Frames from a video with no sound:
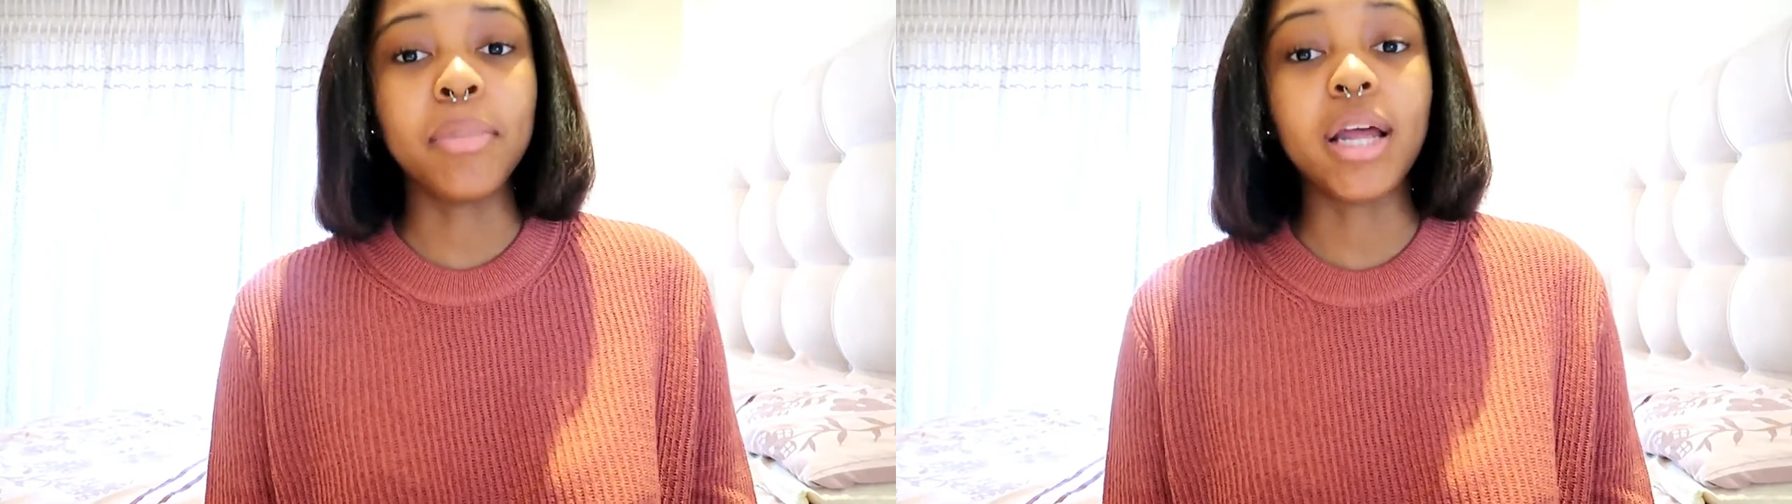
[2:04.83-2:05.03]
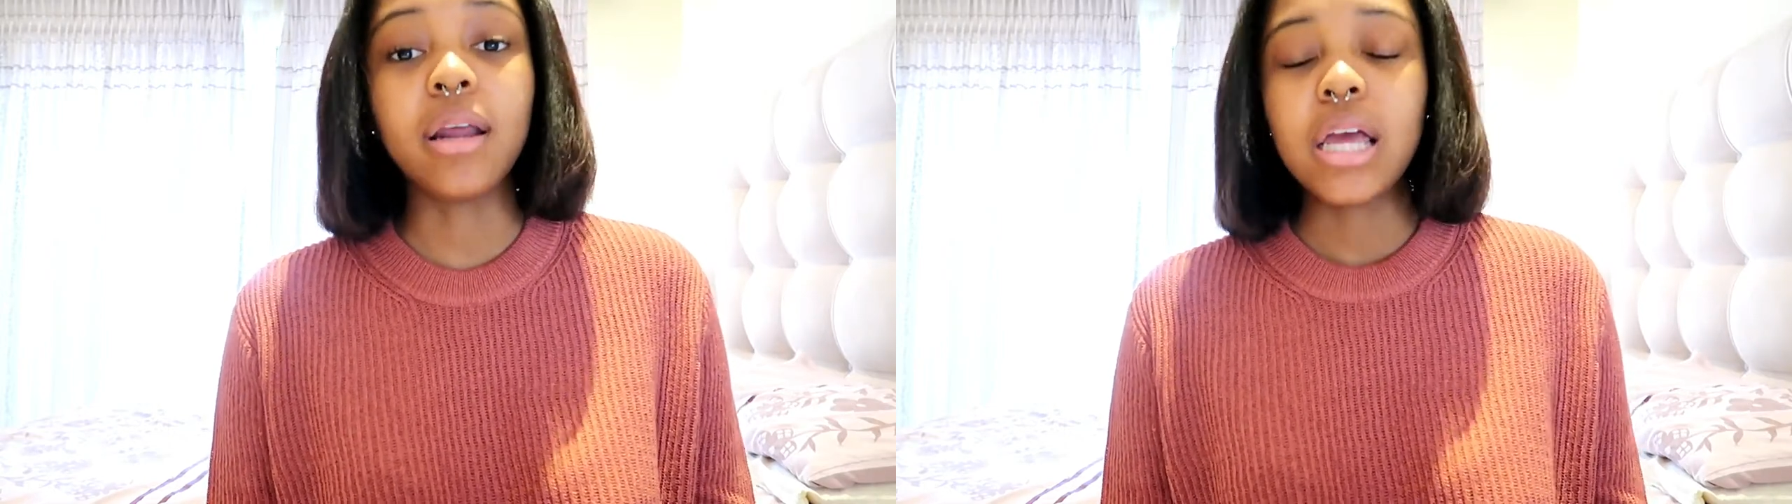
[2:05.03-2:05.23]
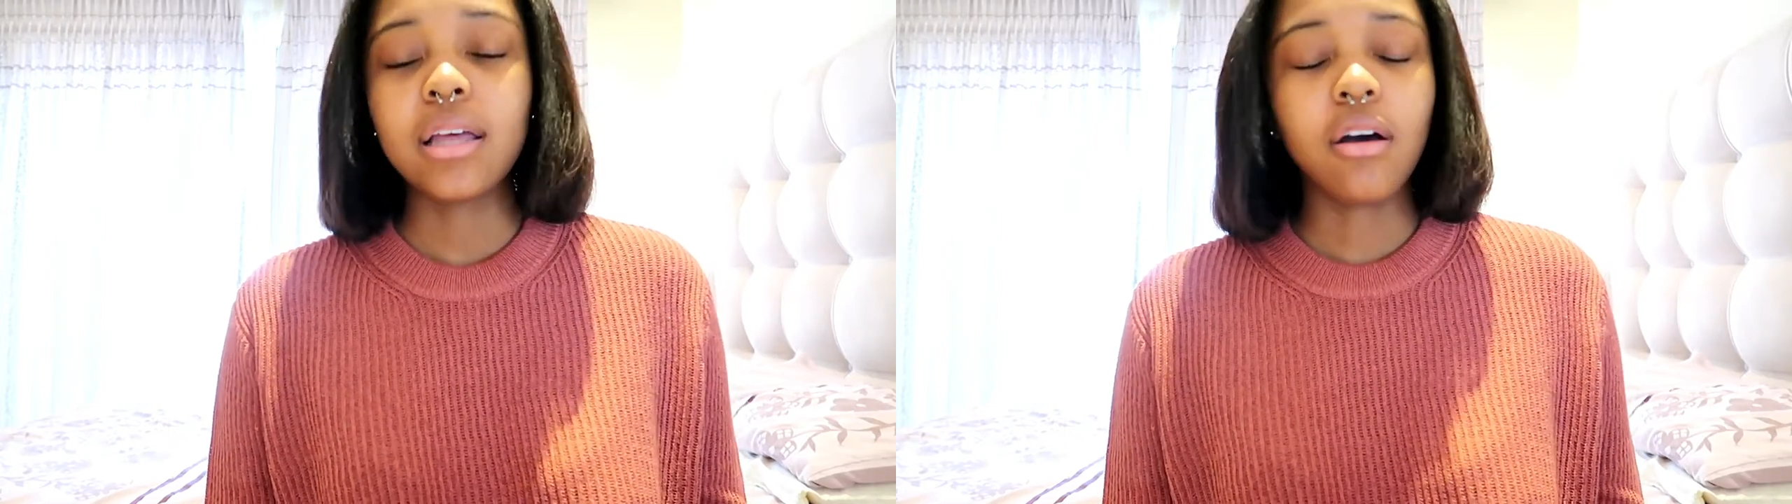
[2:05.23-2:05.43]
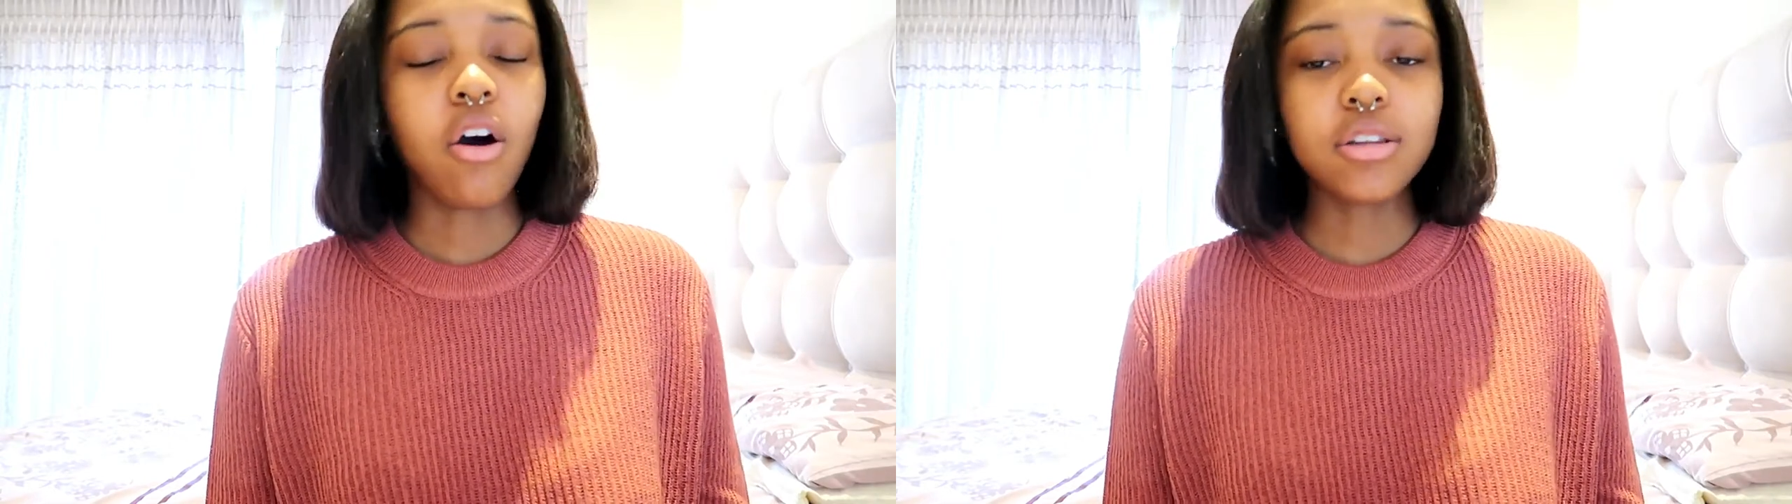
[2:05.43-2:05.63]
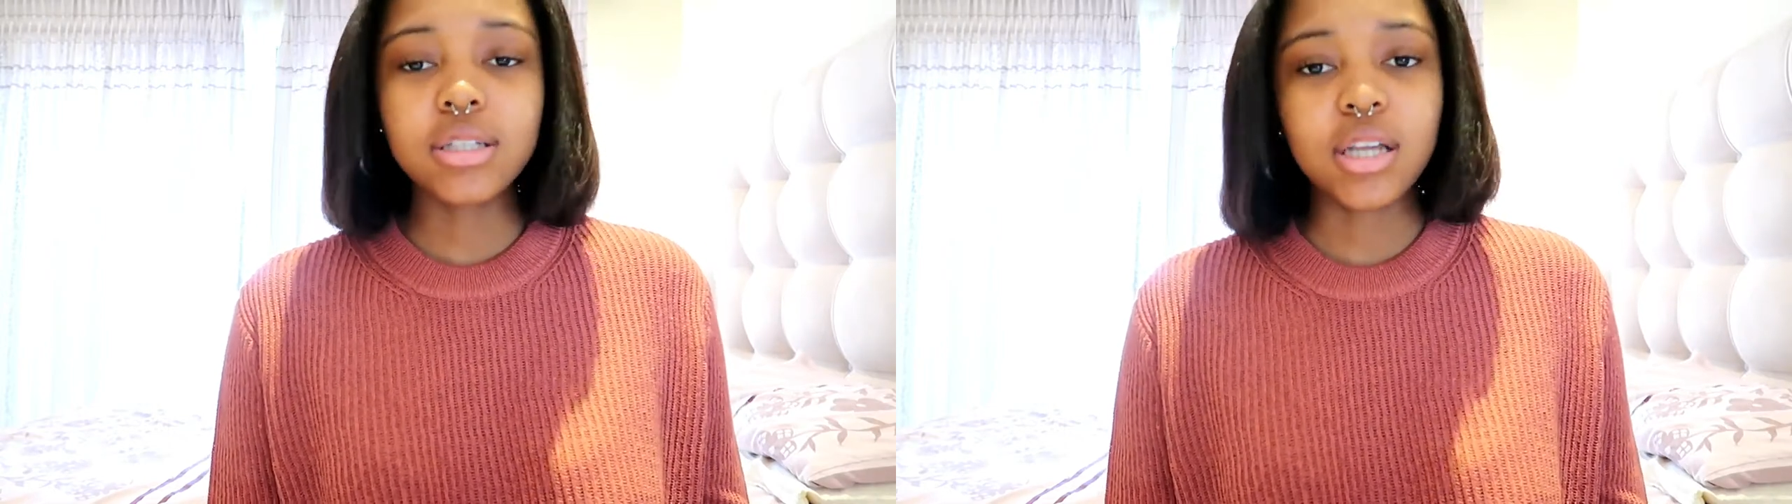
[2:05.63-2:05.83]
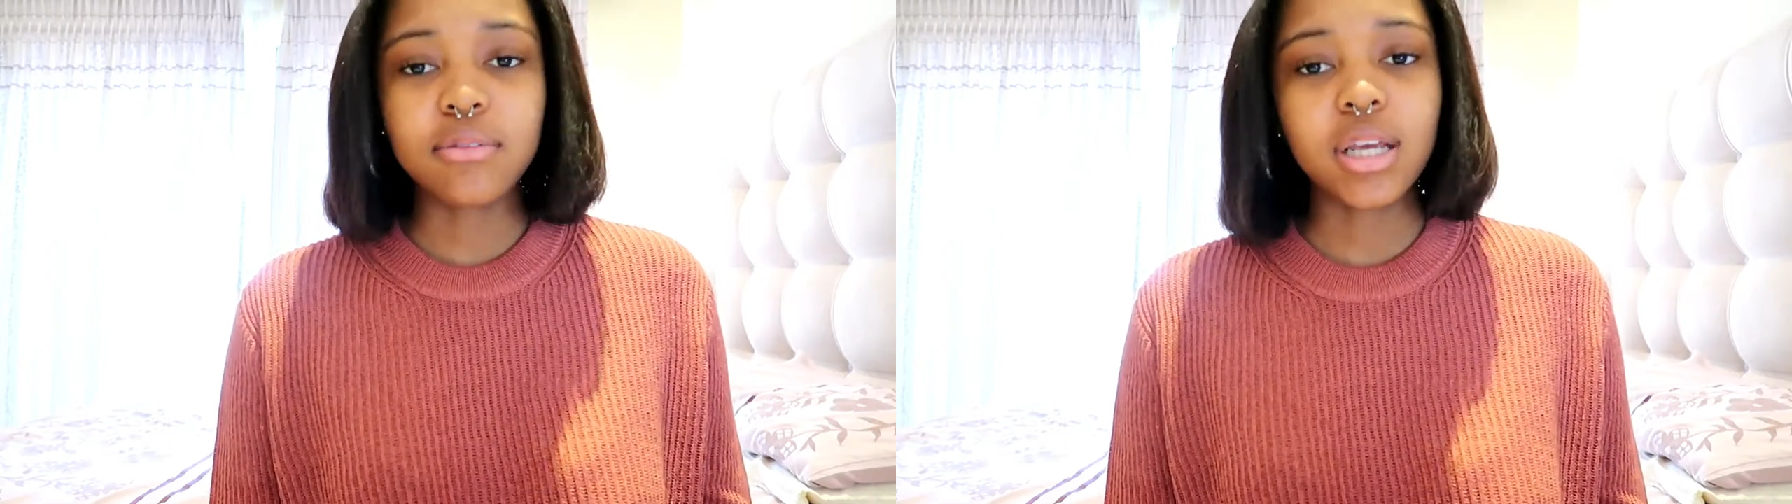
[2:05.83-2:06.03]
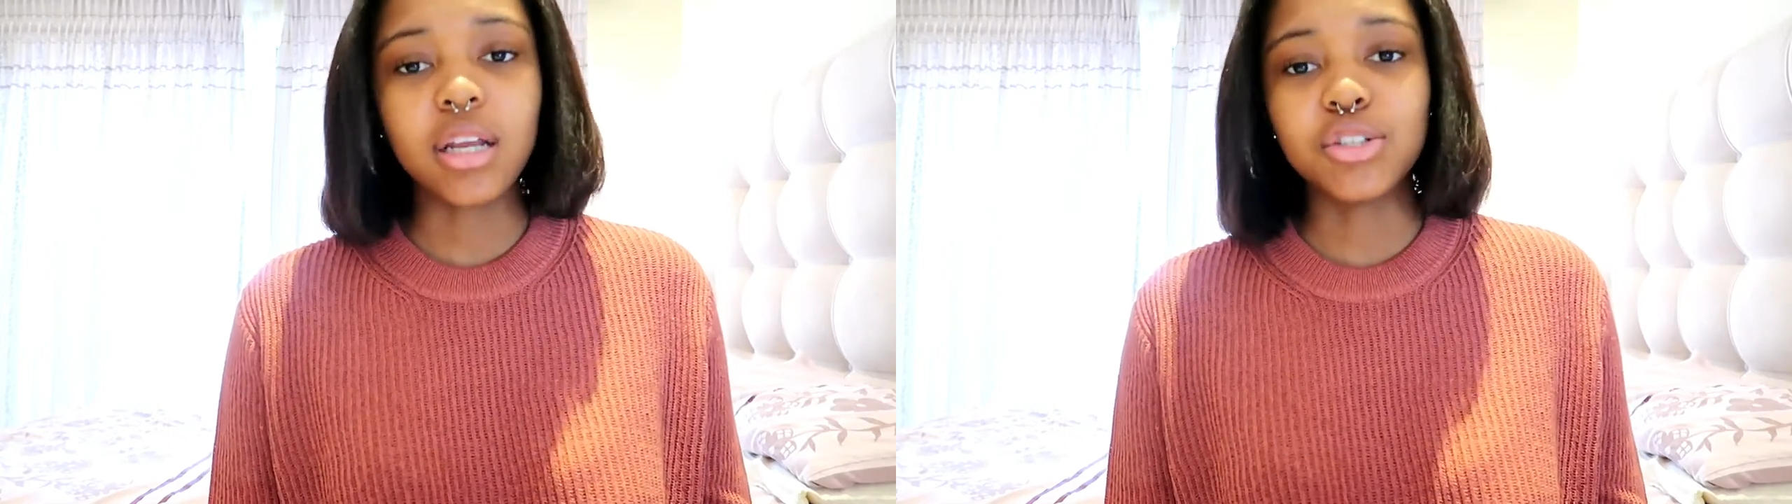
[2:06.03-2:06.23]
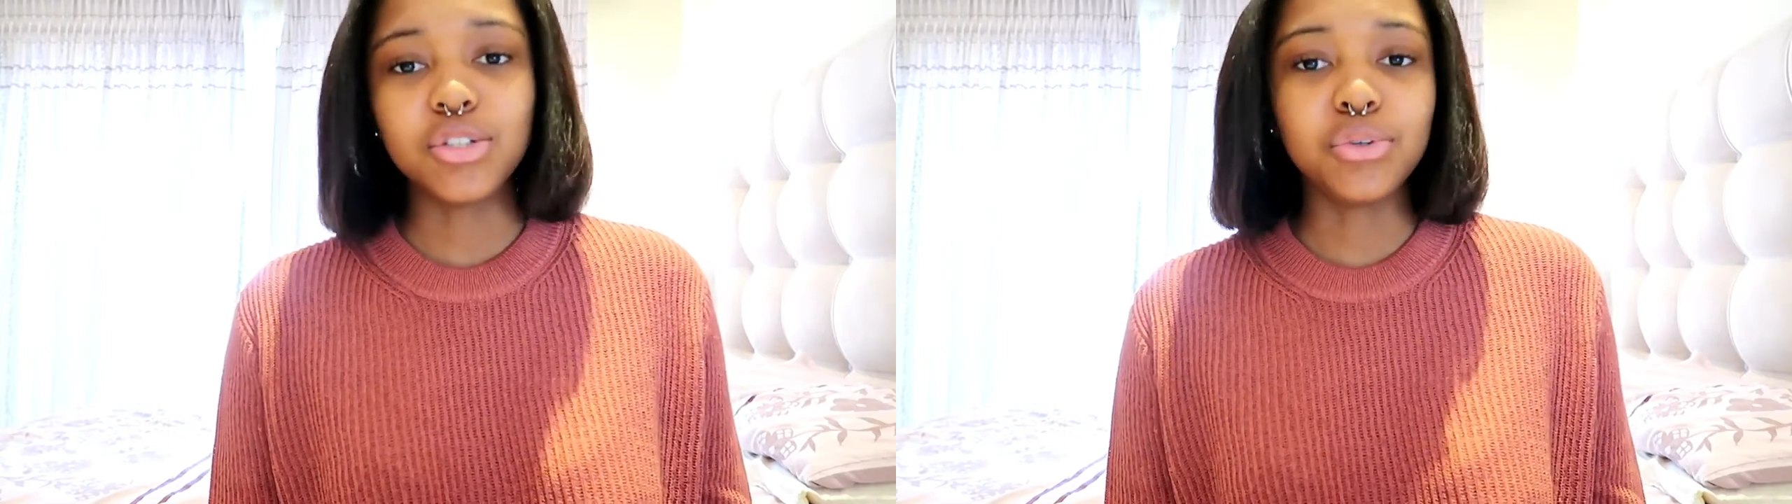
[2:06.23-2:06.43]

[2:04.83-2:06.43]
But all the stuff that I do,